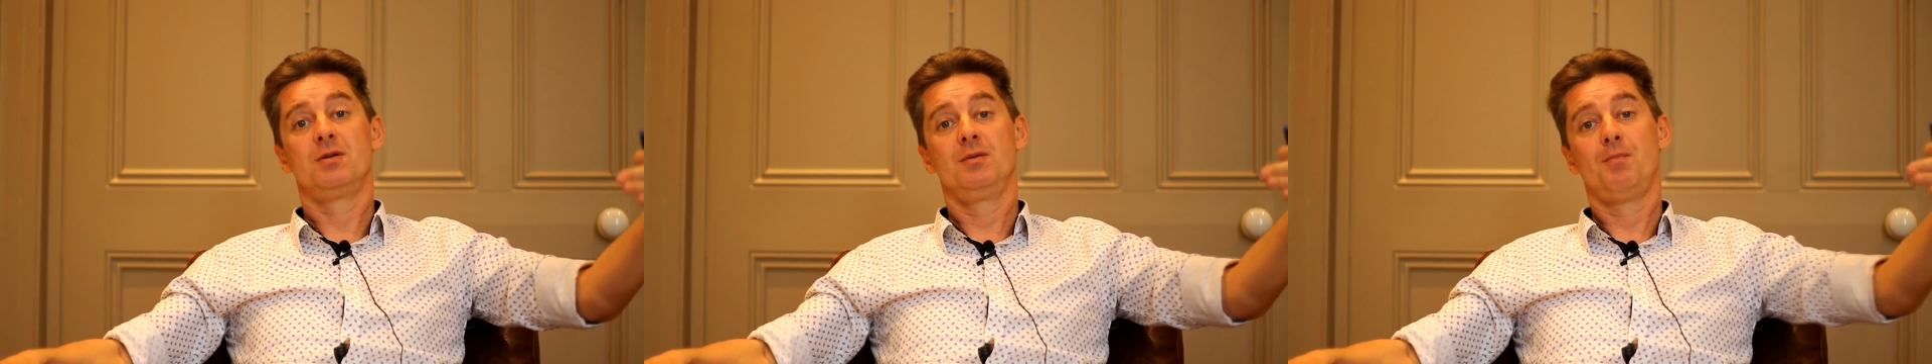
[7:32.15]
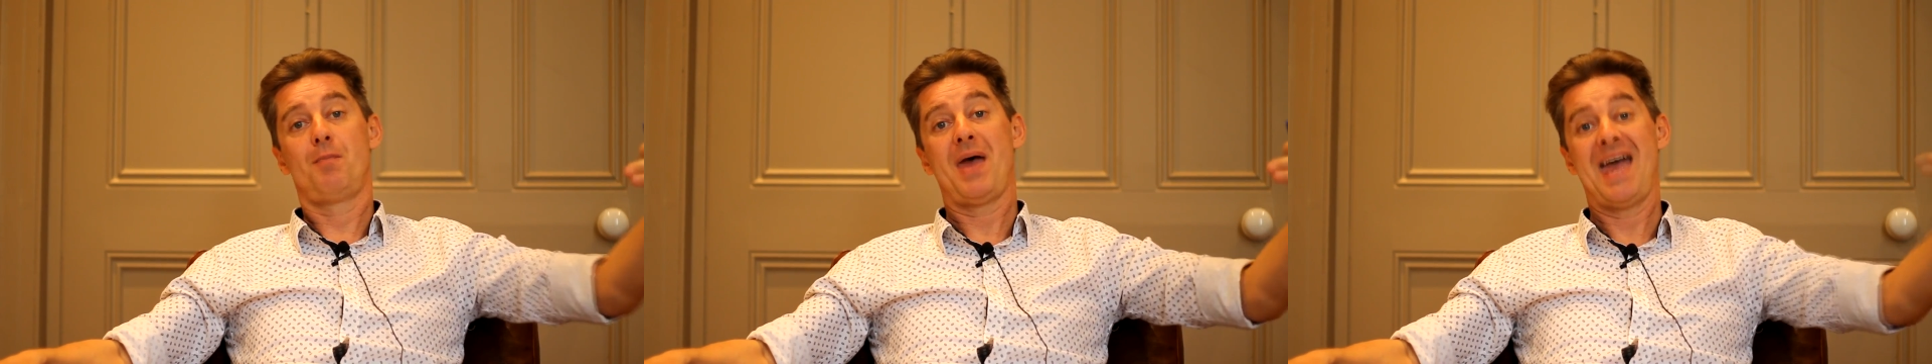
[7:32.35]

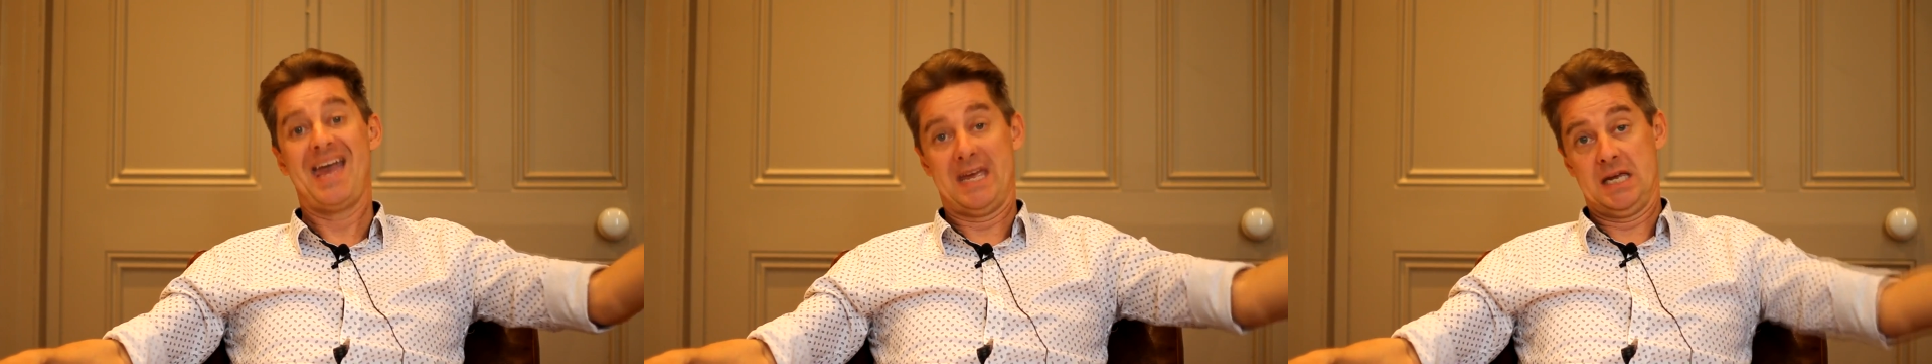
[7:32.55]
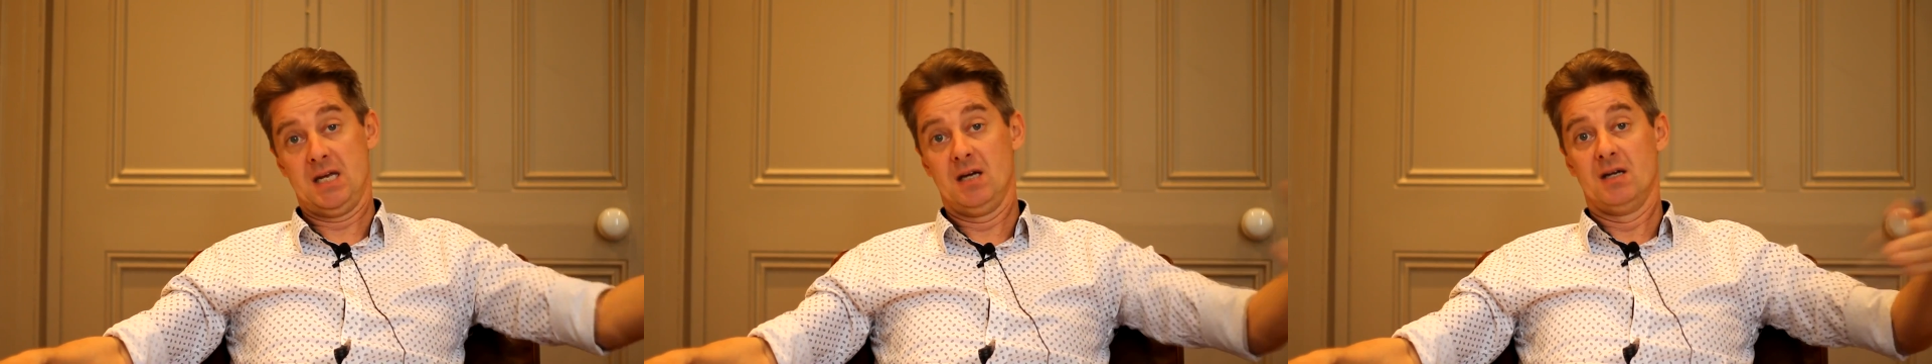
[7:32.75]

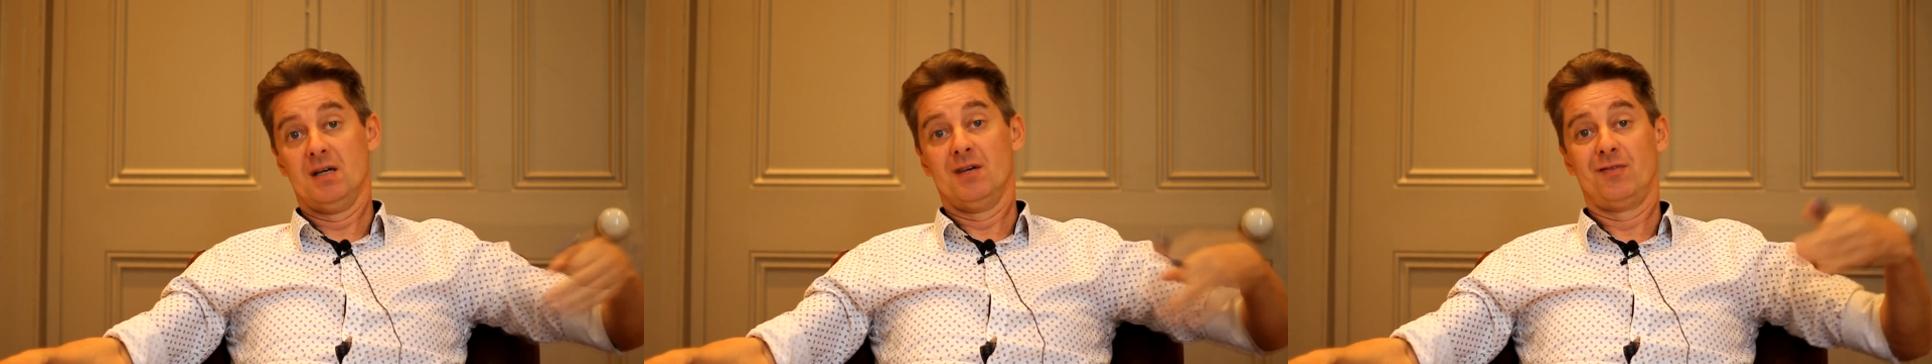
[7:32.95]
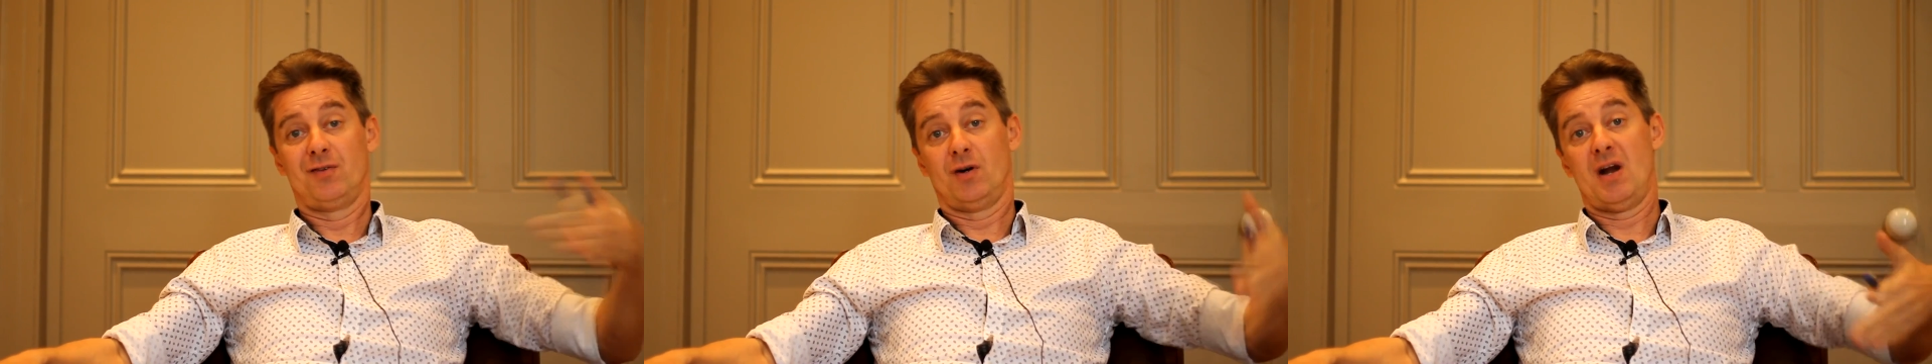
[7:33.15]
pay
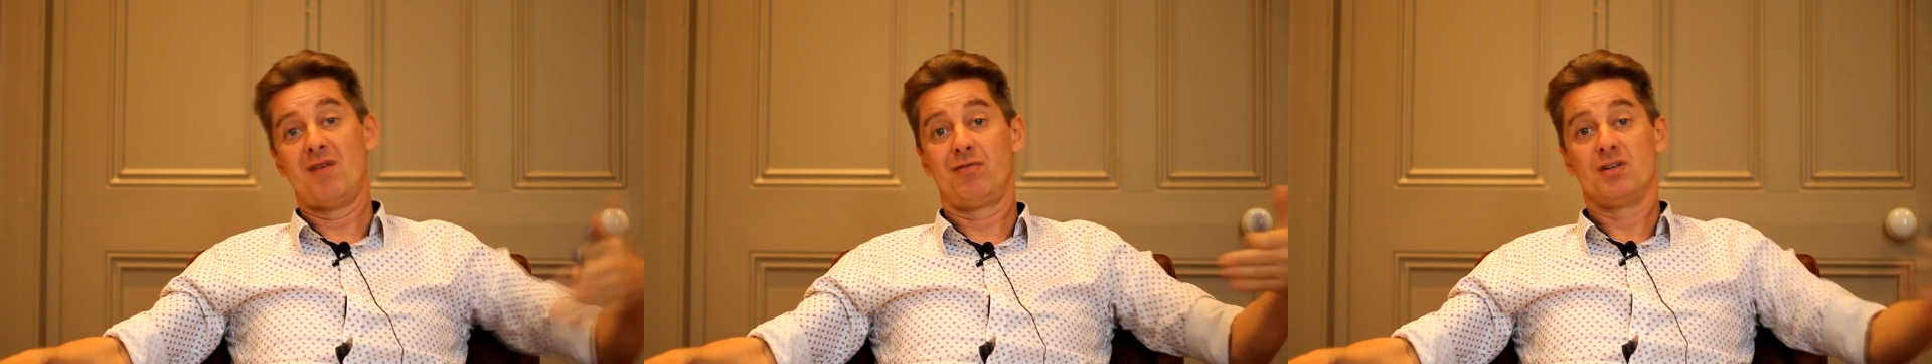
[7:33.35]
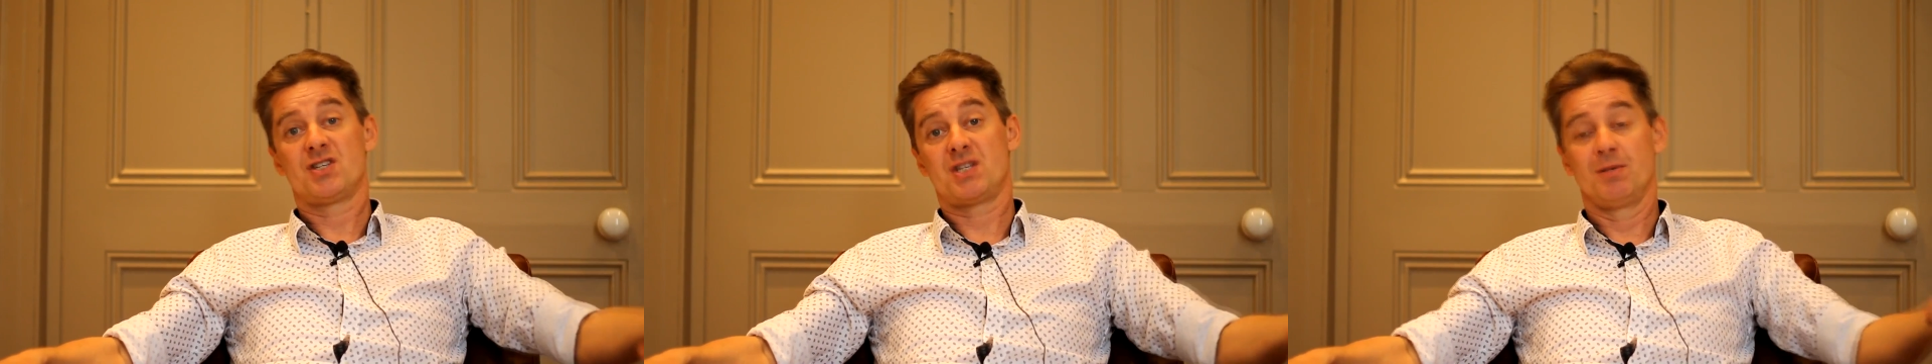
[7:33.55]
for
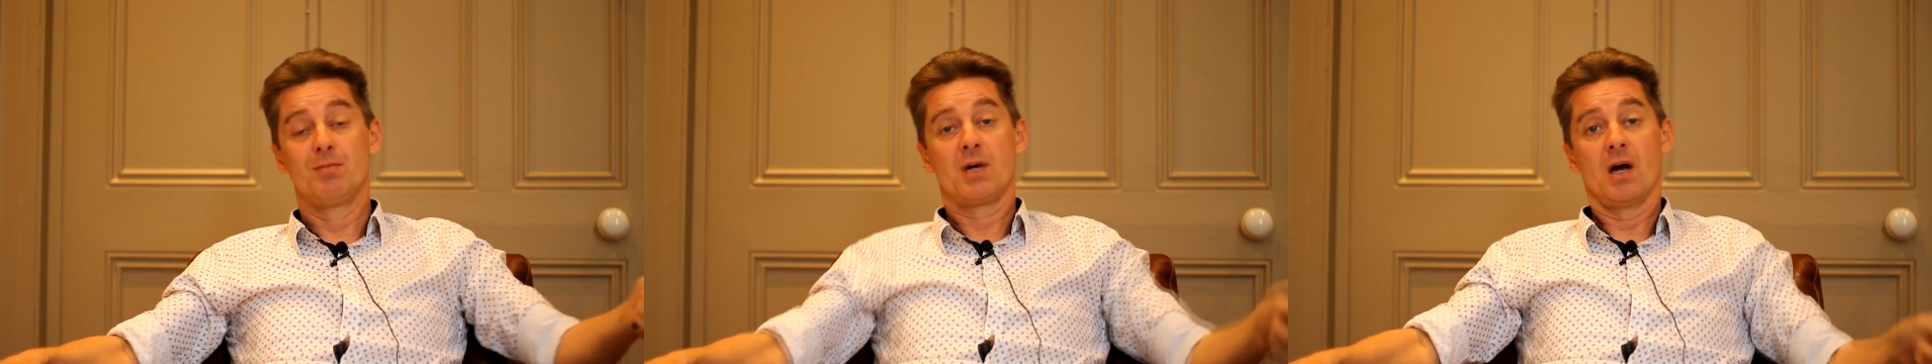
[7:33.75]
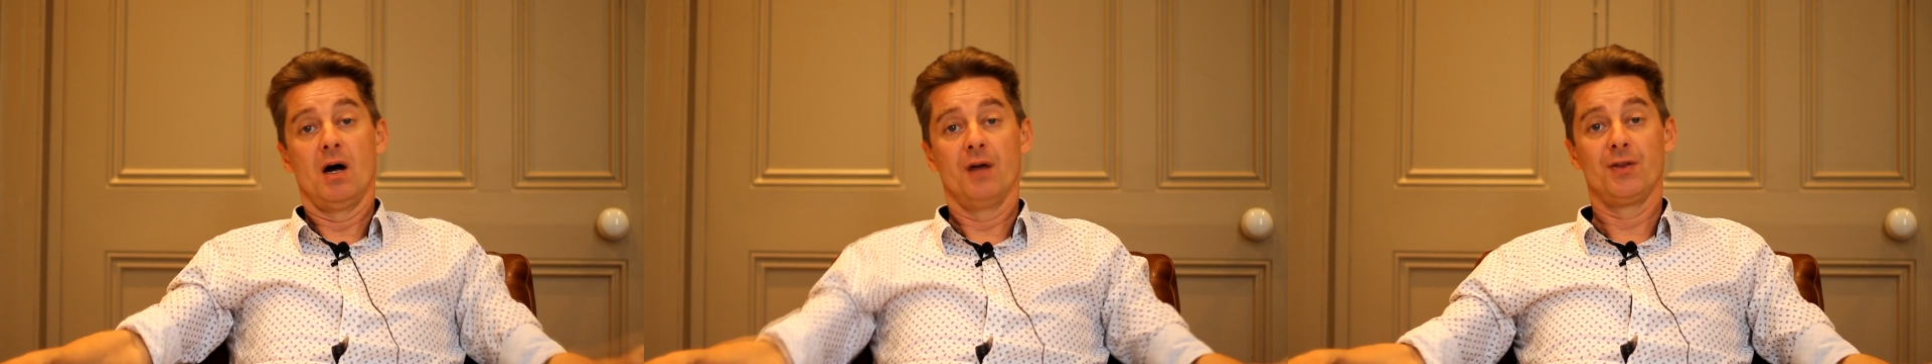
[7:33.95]
every SIM
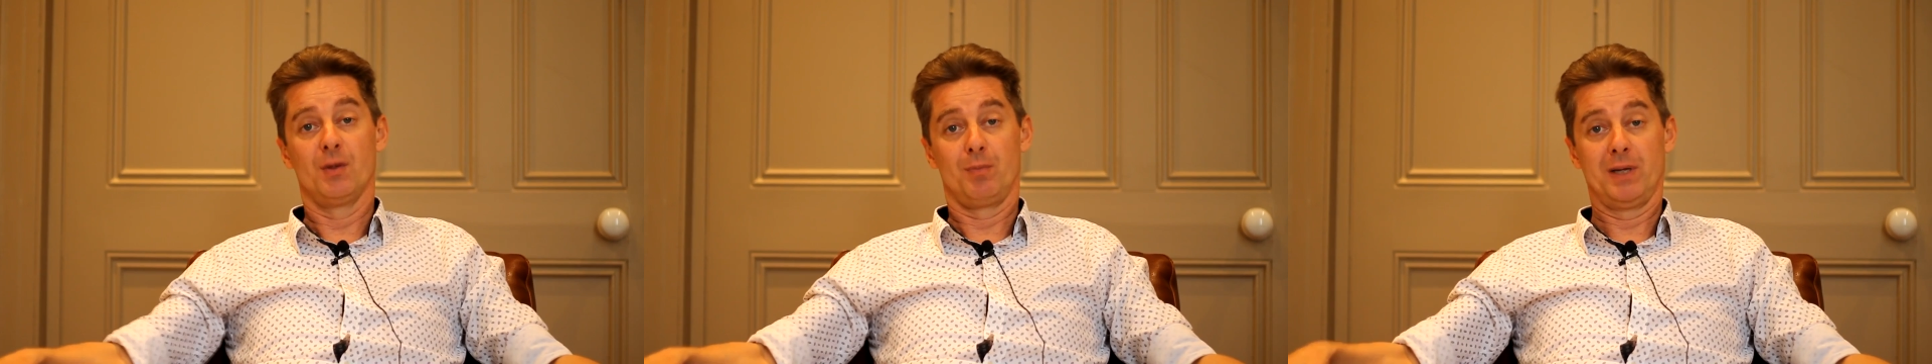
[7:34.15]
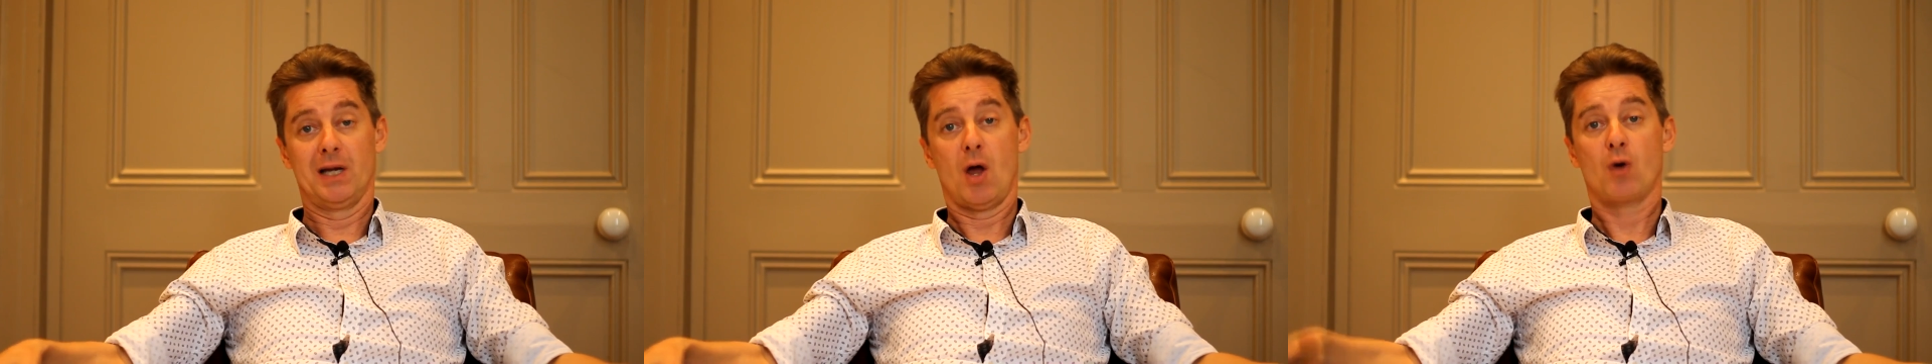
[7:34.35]
card that
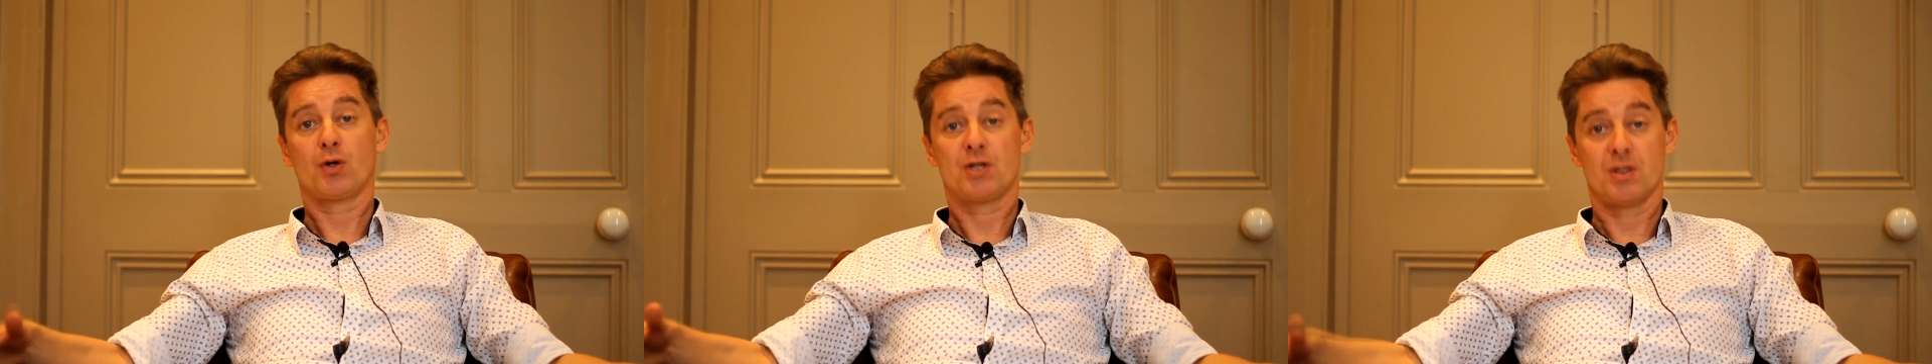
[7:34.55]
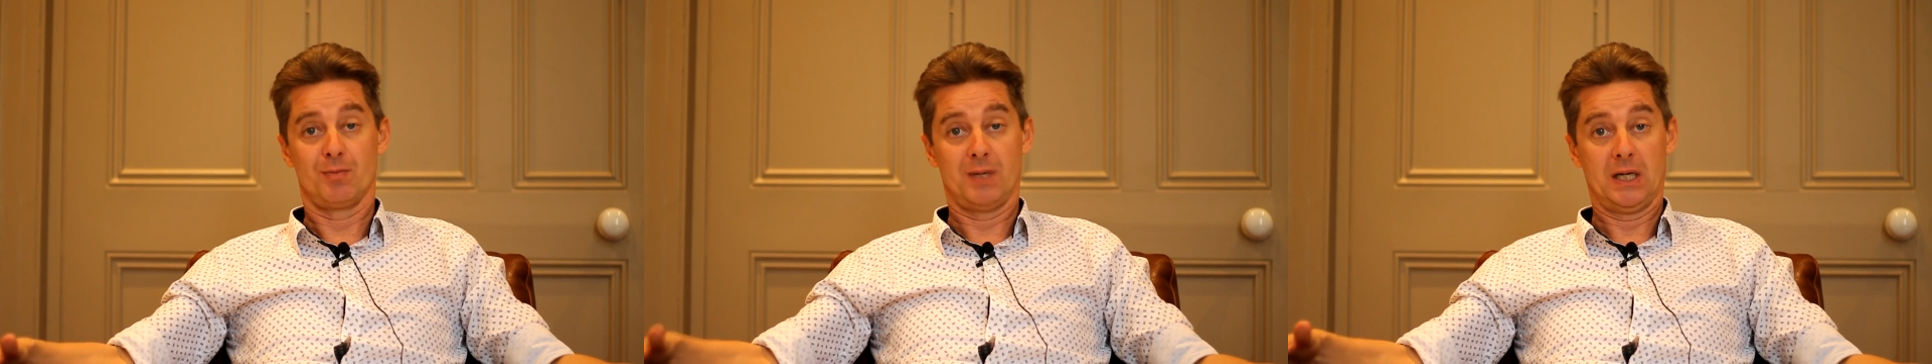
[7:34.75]
belonged
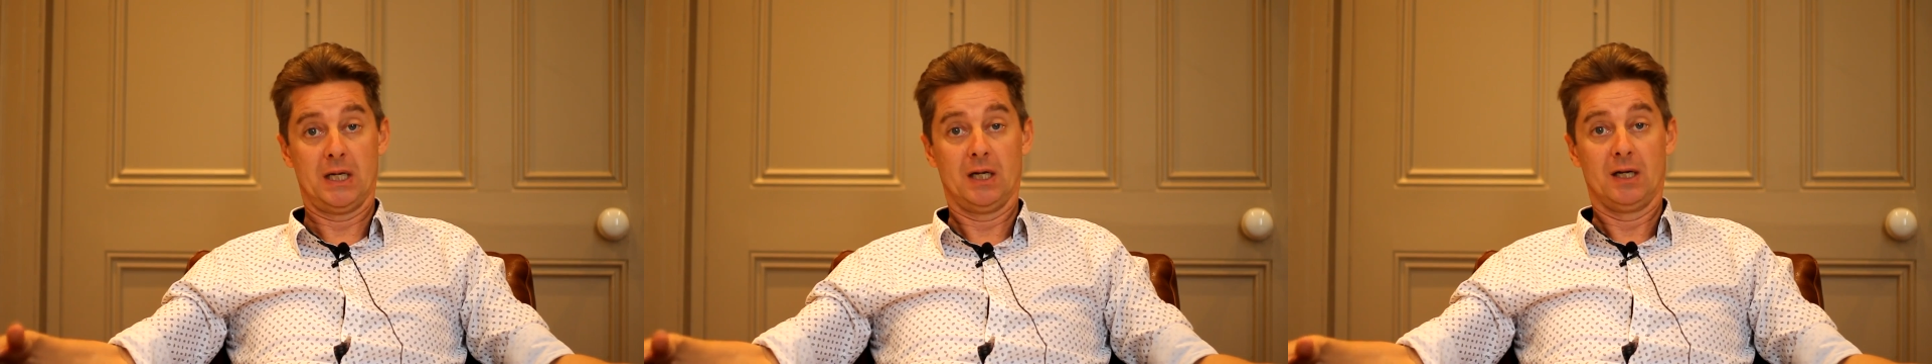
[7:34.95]
to me.